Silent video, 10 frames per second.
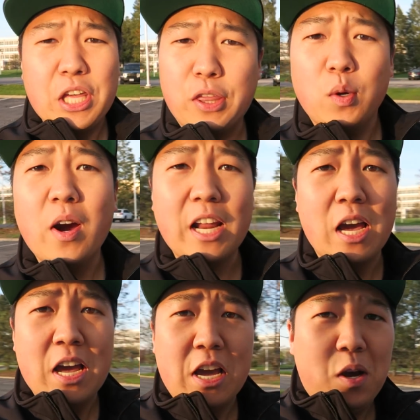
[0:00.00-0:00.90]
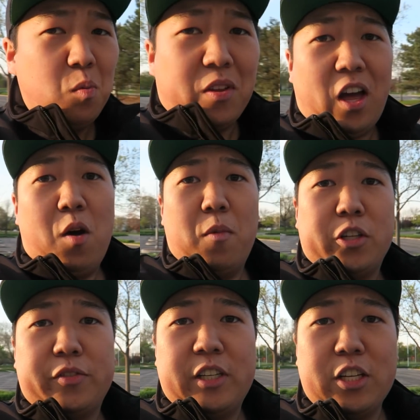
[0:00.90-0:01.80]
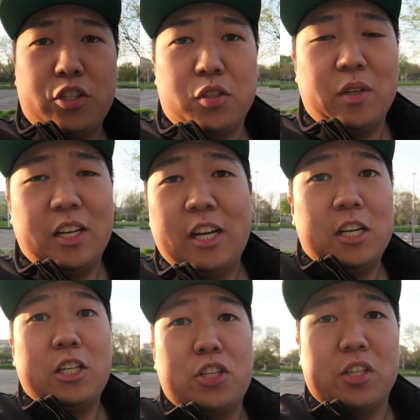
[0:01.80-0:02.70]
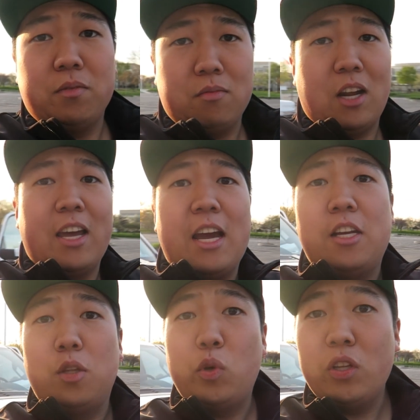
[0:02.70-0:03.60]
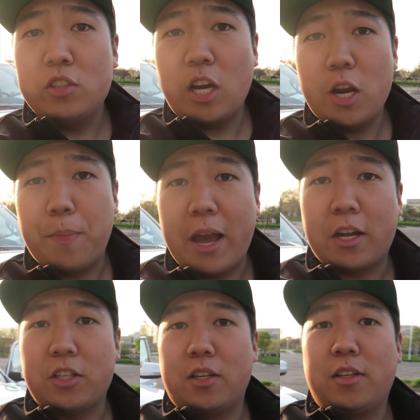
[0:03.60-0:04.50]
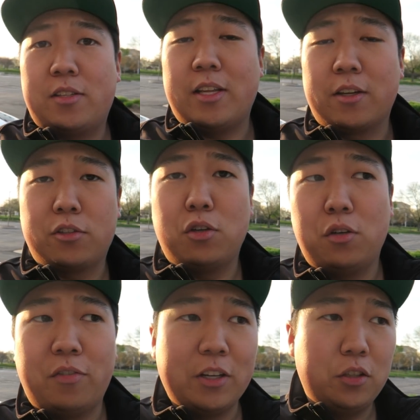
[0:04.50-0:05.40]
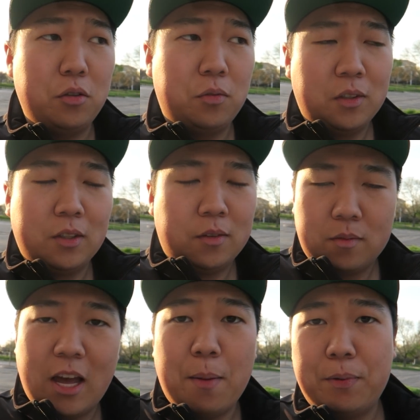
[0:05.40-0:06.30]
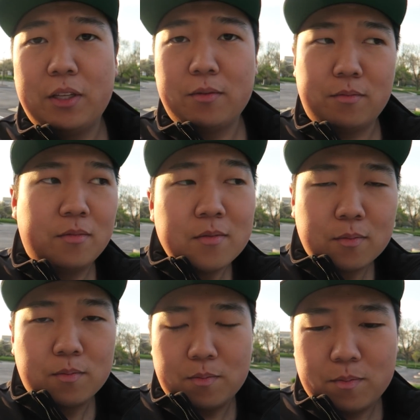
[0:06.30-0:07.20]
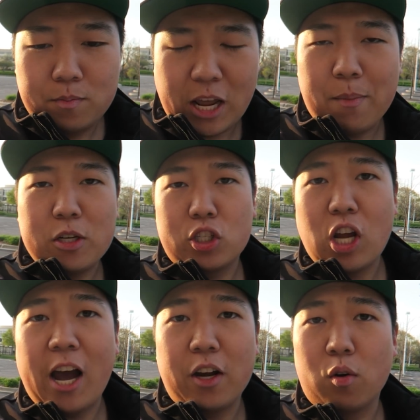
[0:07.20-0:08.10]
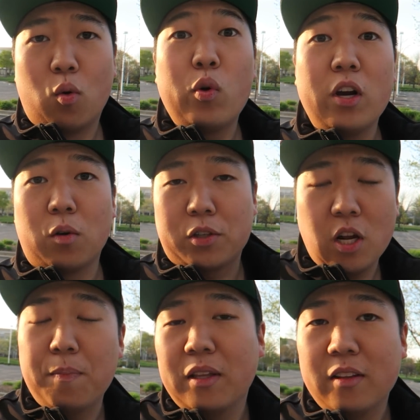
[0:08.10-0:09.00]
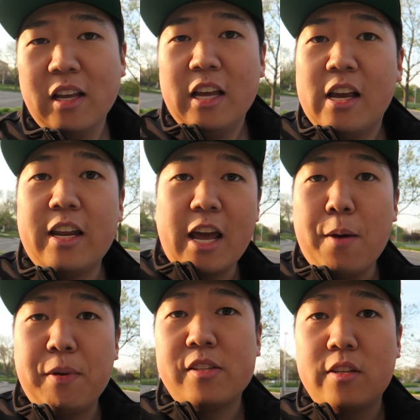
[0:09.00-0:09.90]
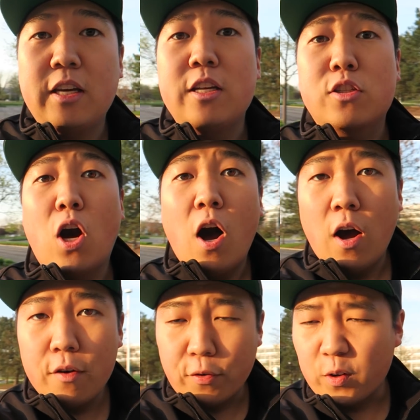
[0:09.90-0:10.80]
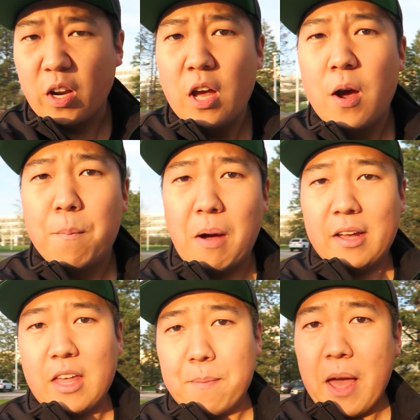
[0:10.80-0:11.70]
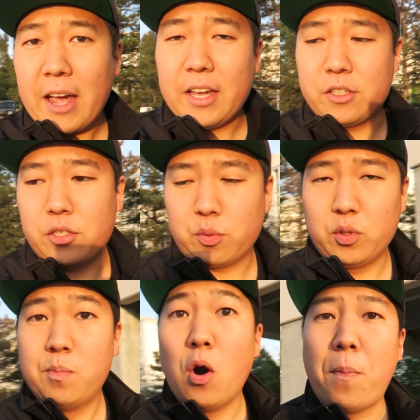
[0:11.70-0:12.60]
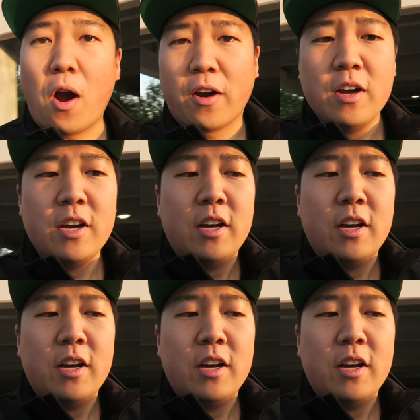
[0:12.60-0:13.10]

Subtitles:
you throw at it, without much of an issue. And then, in addition, I added the wheel and tire package onto this thing. So, if I do happen to damage a tire or a wheel or something and happens, it is covered by that package through Mopar.